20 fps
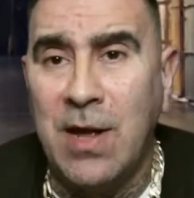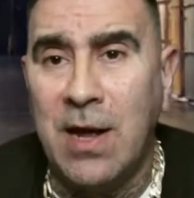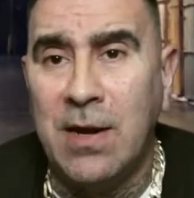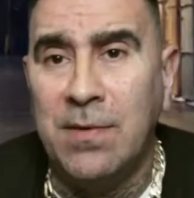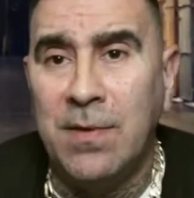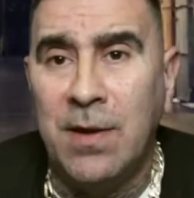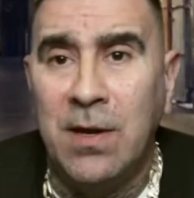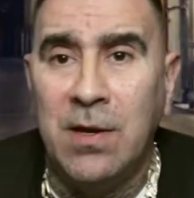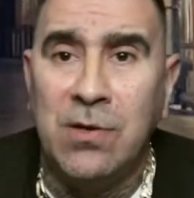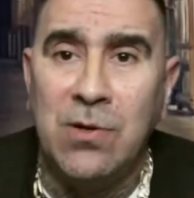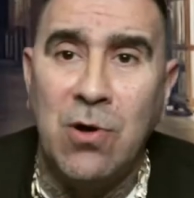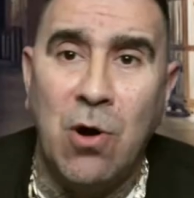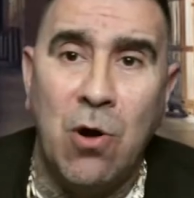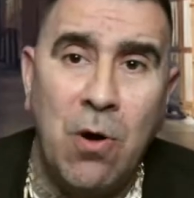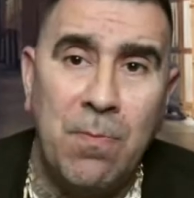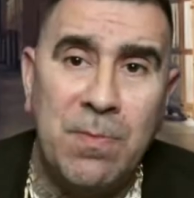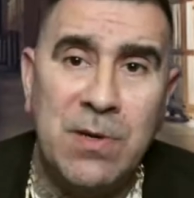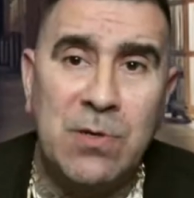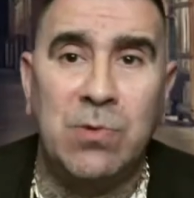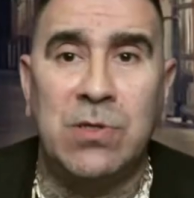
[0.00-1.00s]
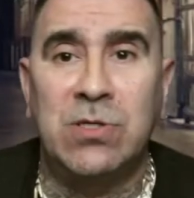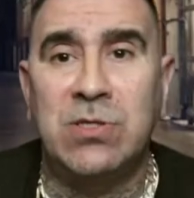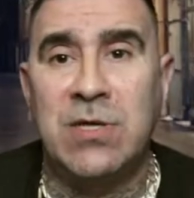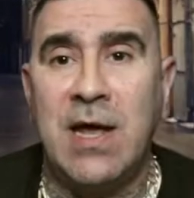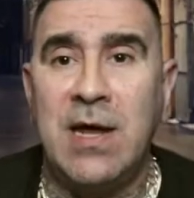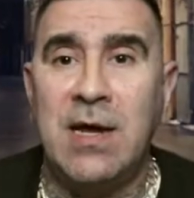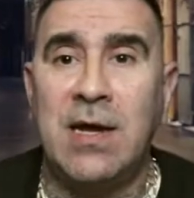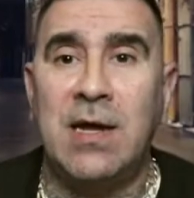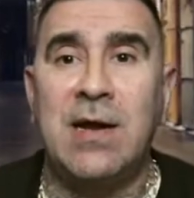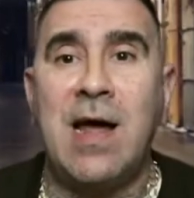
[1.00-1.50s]
that the homies would
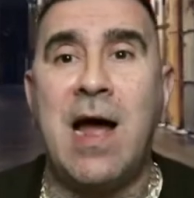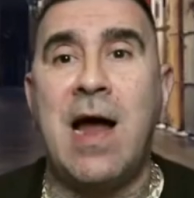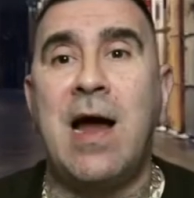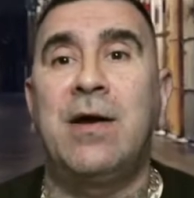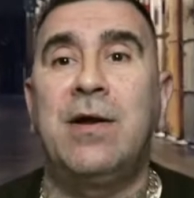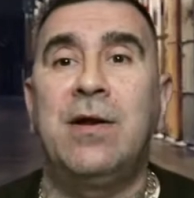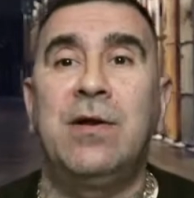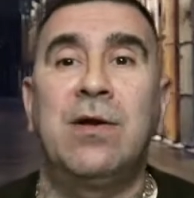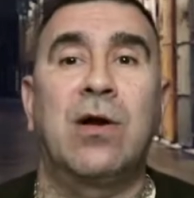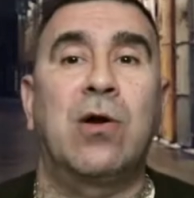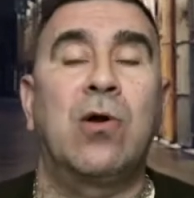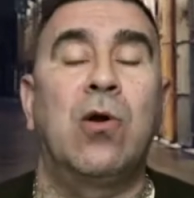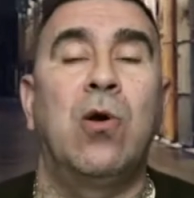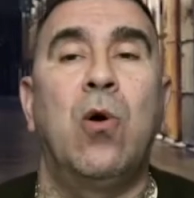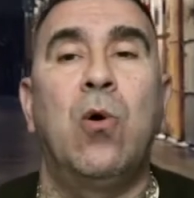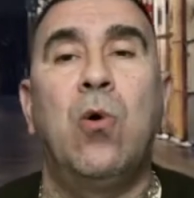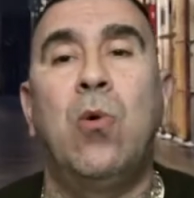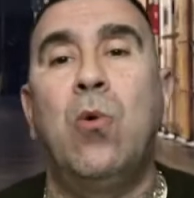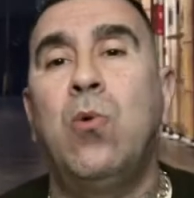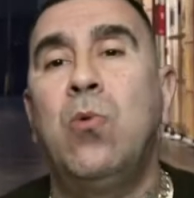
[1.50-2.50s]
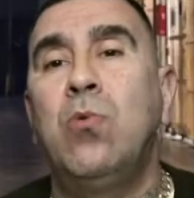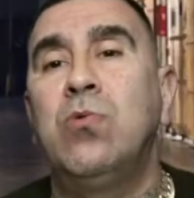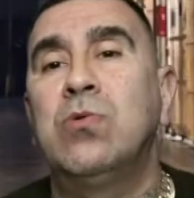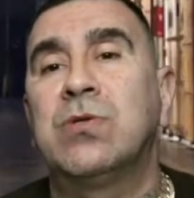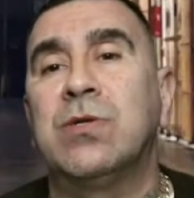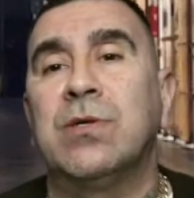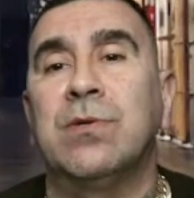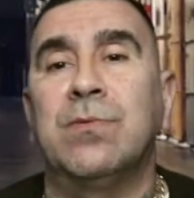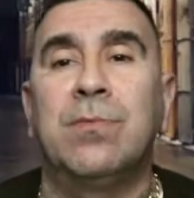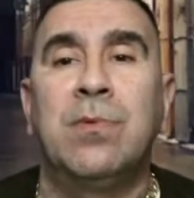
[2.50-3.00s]
take in ironing their
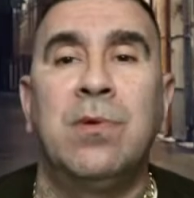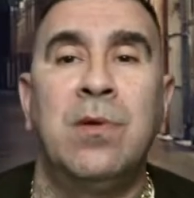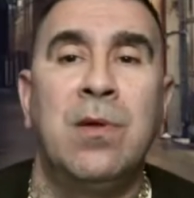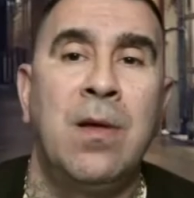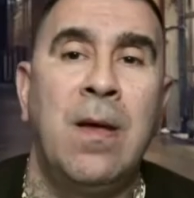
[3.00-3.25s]
clothes and